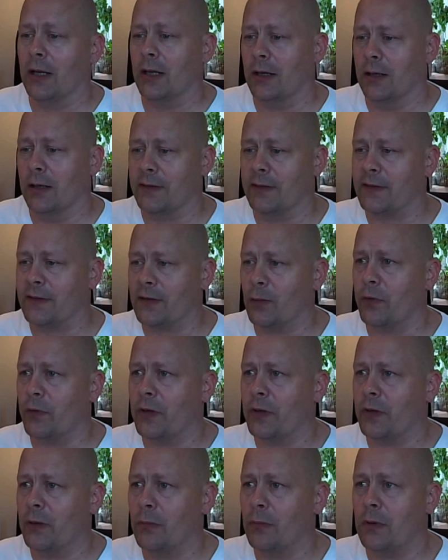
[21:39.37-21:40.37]
Some of
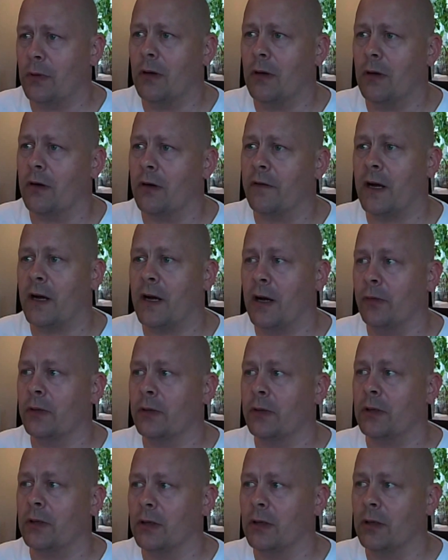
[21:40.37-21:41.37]
them are
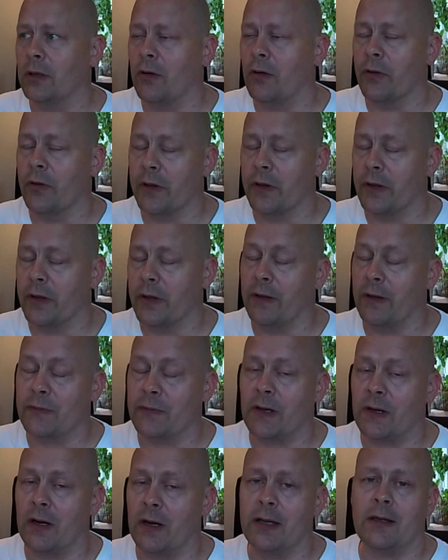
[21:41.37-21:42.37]
found on the
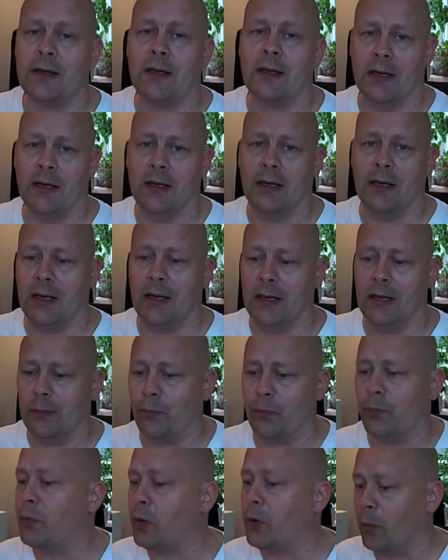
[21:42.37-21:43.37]
website and
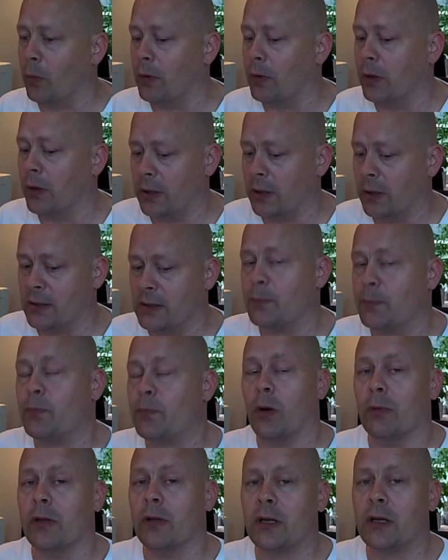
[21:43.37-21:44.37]
probably is
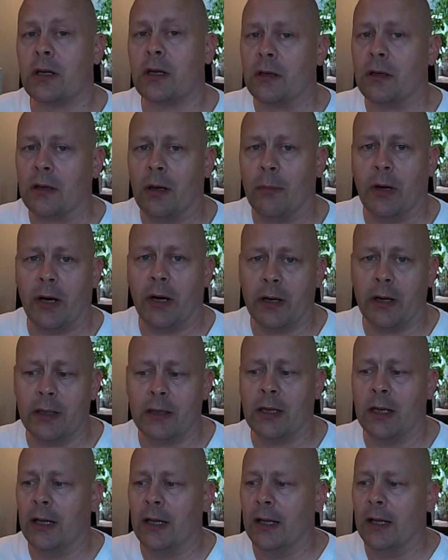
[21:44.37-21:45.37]
public about
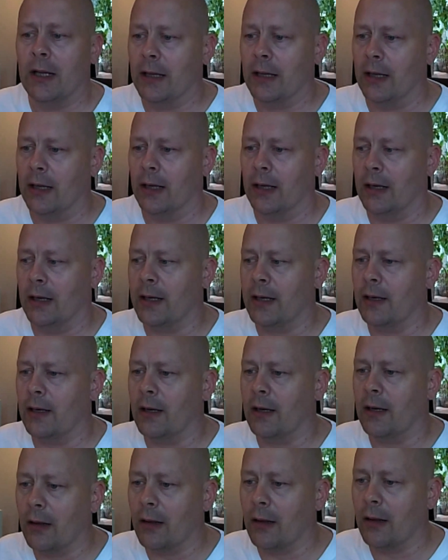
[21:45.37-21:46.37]
it. And
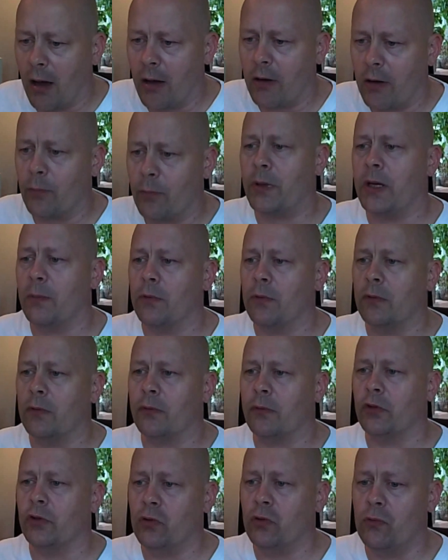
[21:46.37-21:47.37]
a lot of people
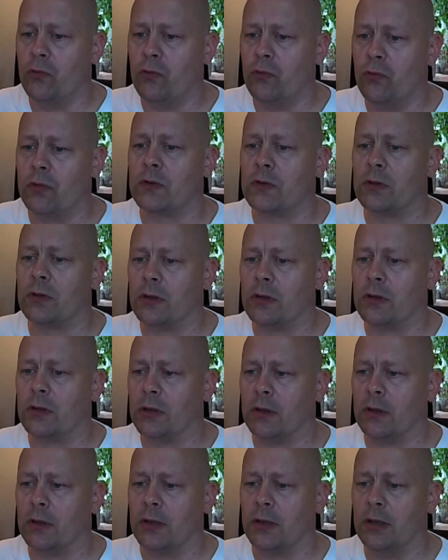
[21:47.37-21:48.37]
who use
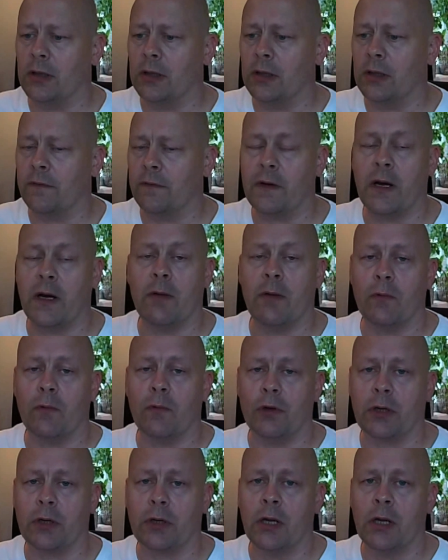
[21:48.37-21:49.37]
the
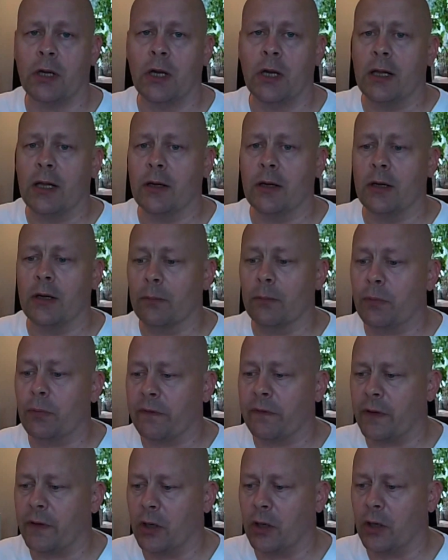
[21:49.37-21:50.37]
framework
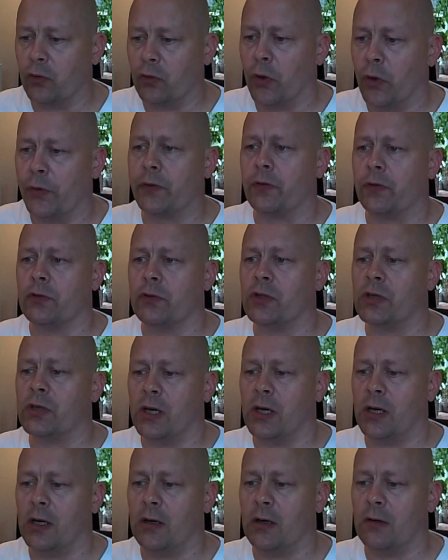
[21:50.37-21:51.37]
prefer not to
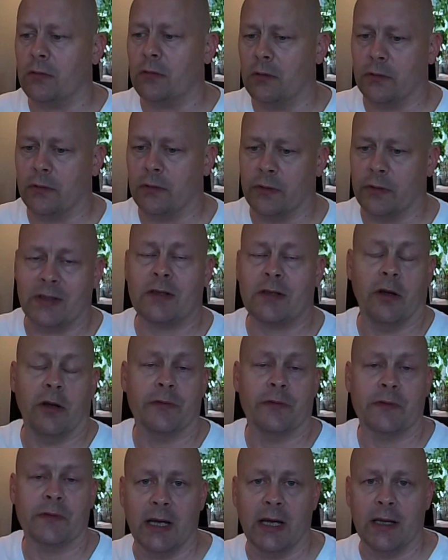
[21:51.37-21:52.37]
share or
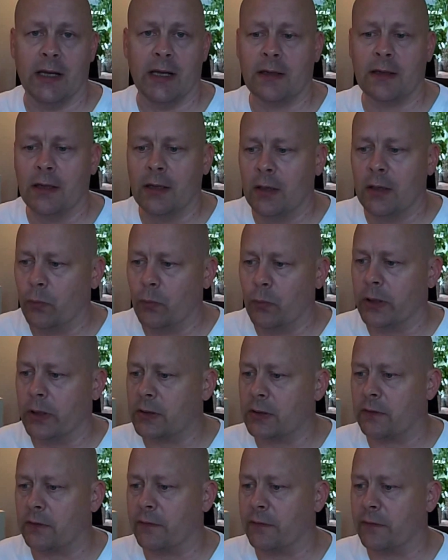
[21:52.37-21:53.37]
disclose that,
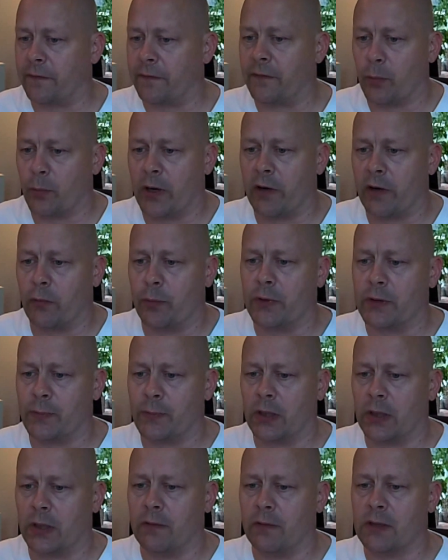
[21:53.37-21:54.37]
which from our
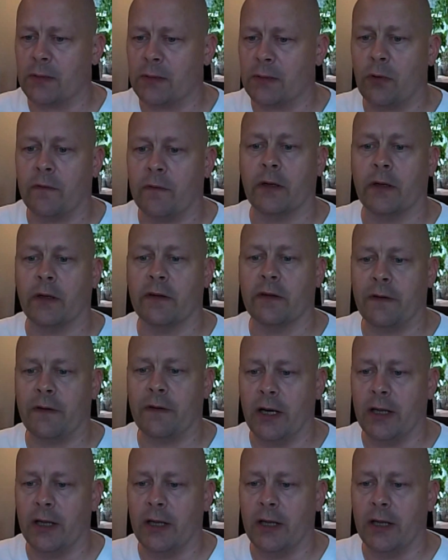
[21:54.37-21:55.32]
perspective is perfectly fine.